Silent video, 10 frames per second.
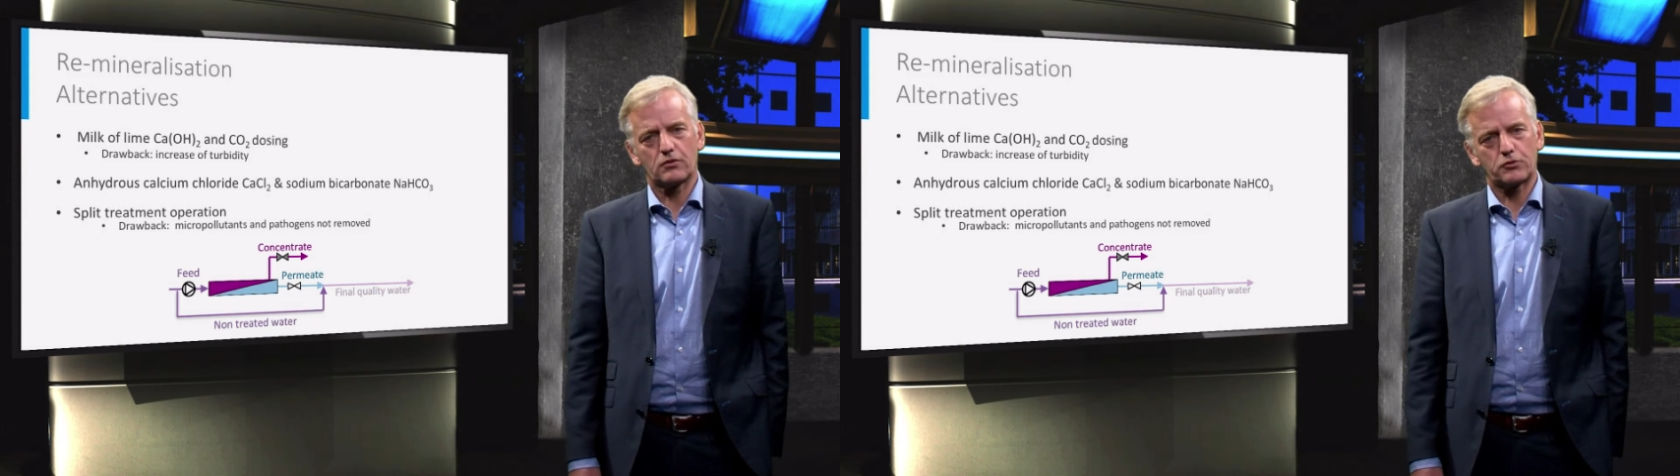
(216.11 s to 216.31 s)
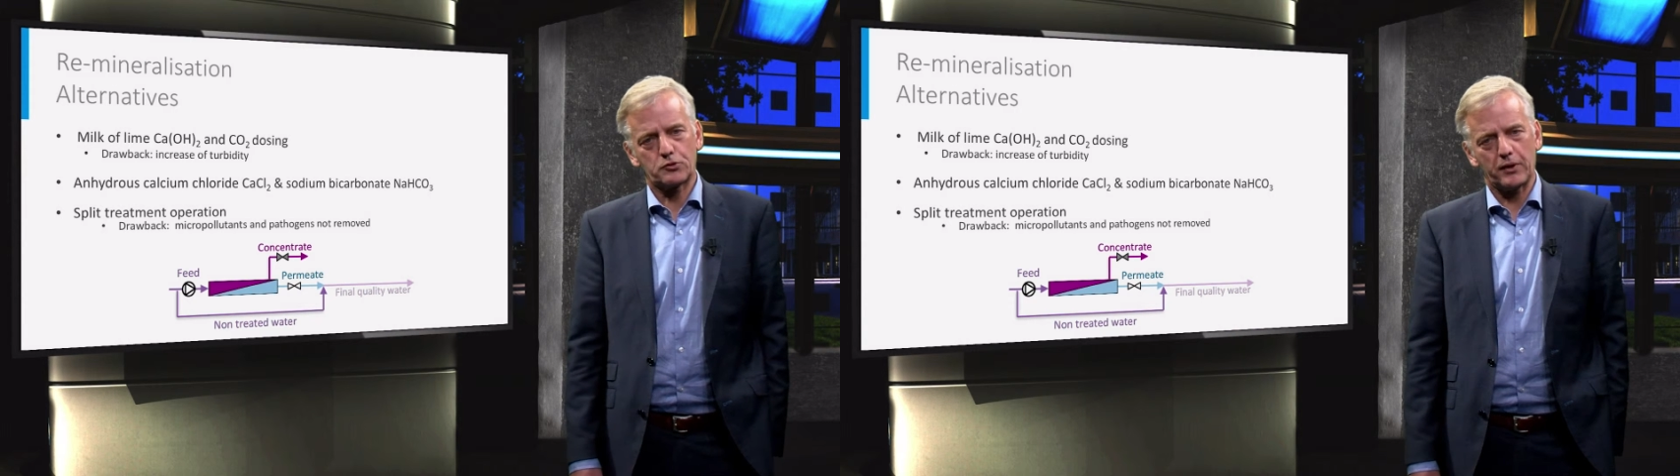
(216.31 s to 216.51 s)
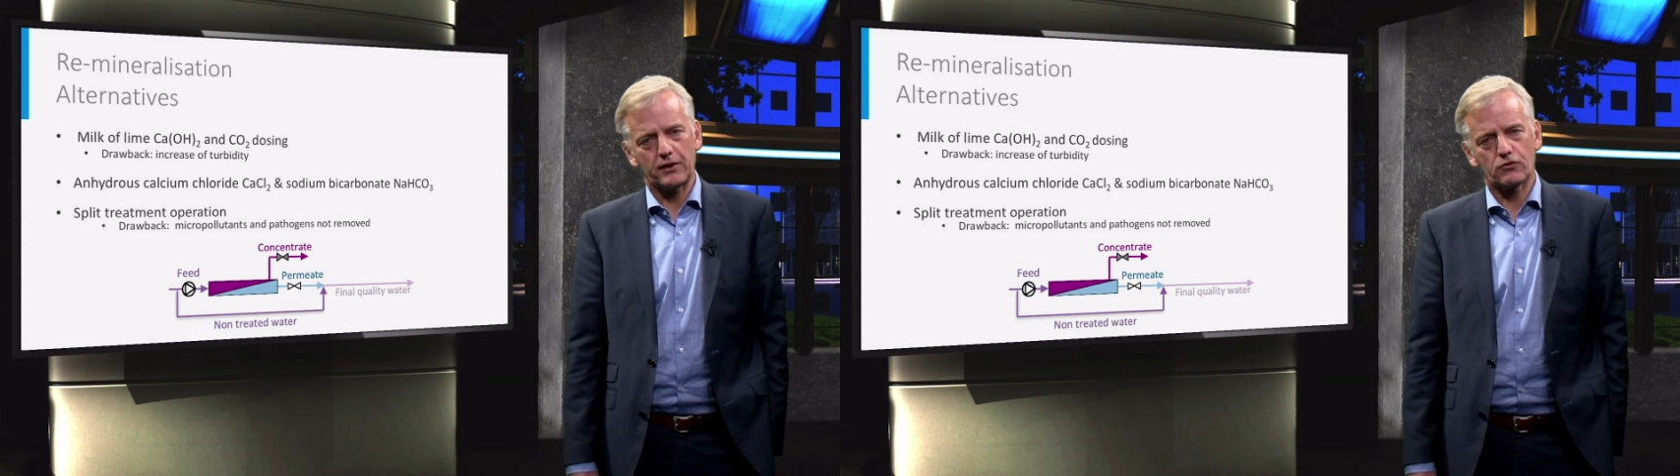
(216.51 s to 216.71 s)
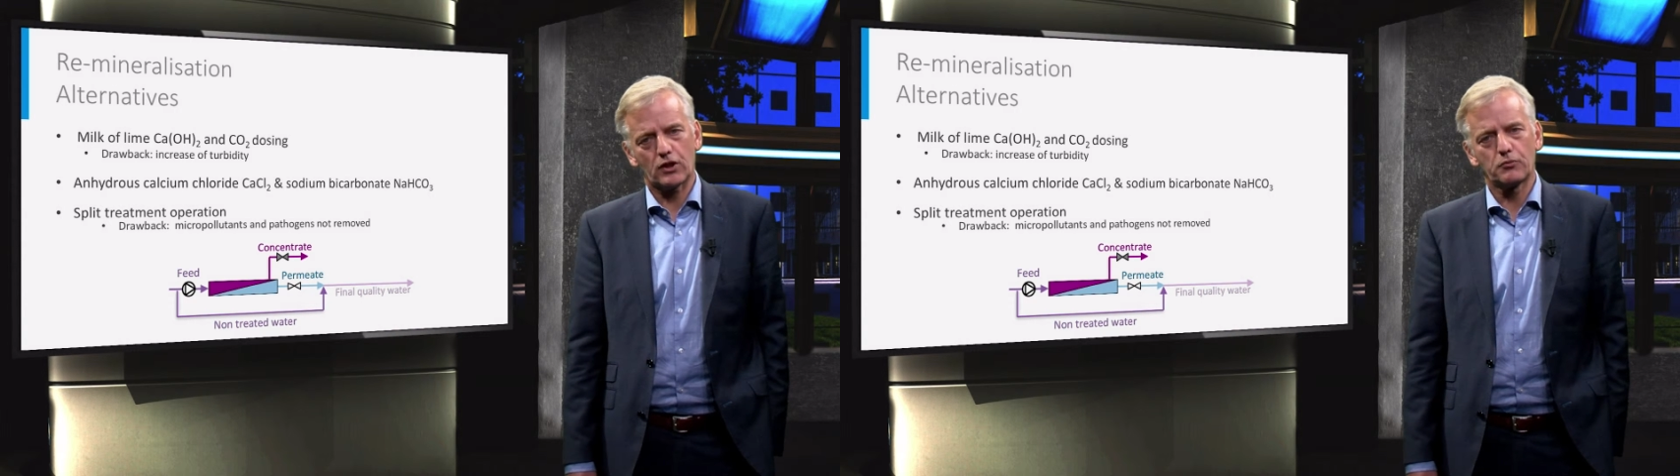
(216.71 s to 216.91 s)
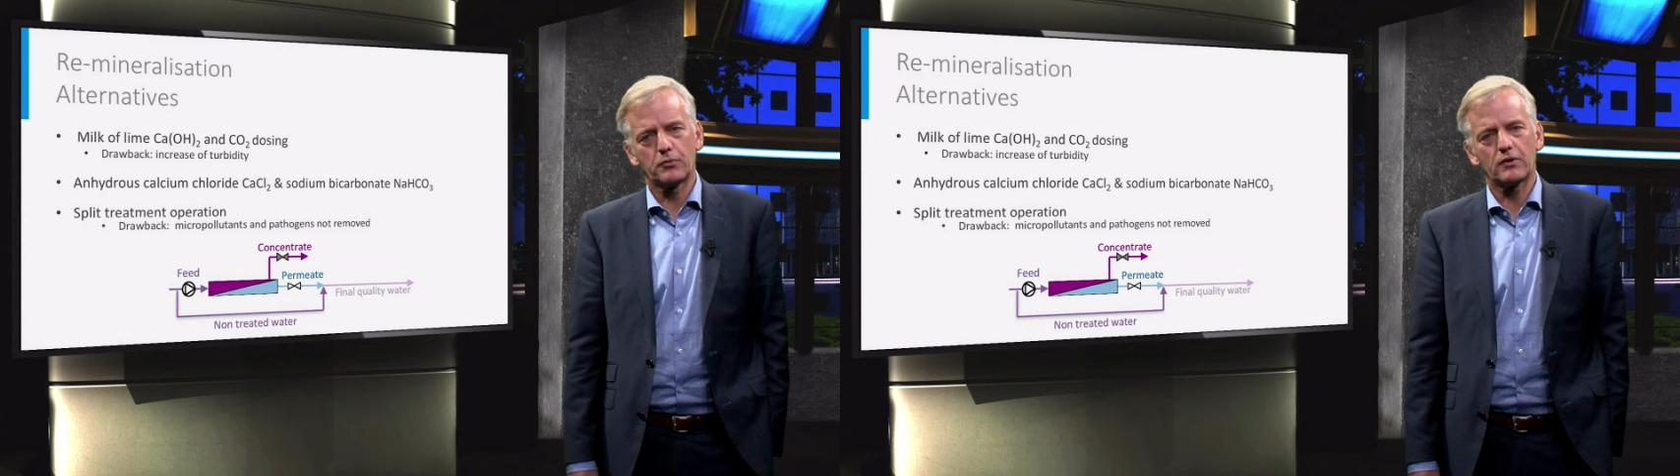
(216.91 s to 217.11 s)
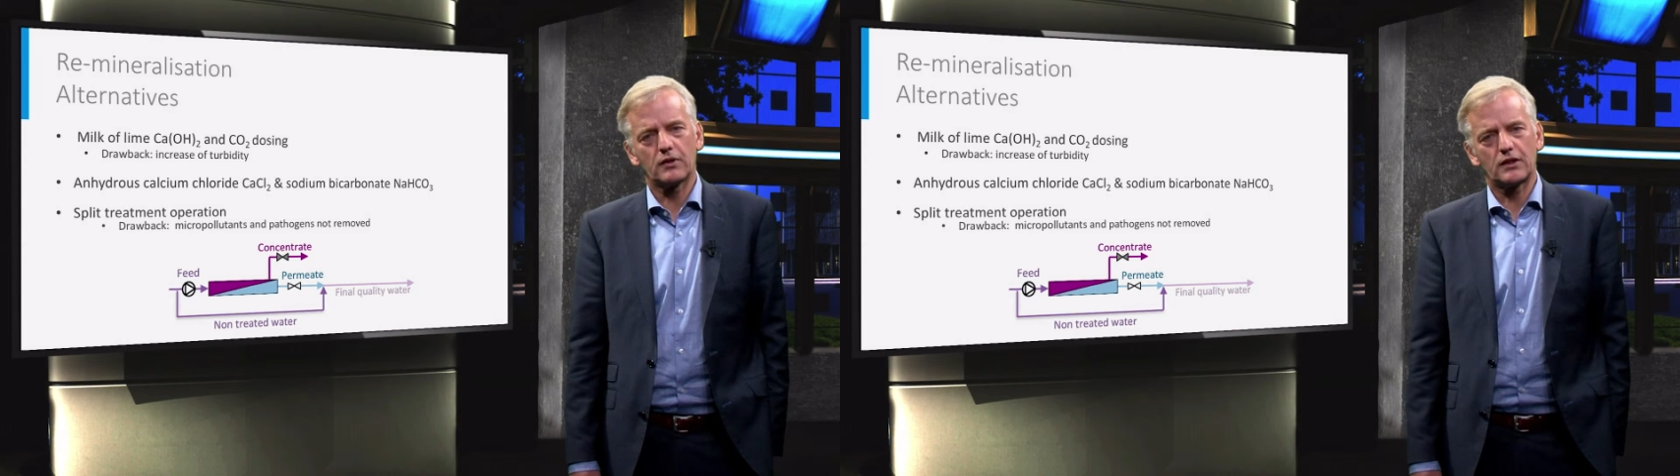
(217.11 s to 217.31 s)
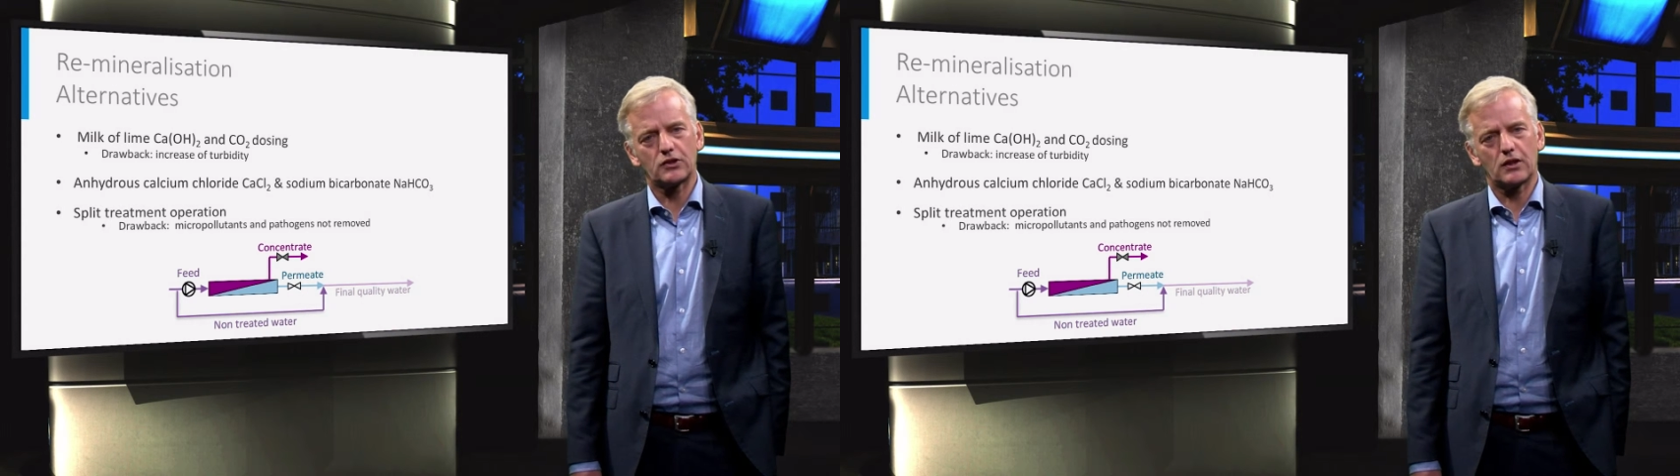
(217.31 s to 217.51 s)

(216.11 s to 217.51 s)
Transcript: split treatment is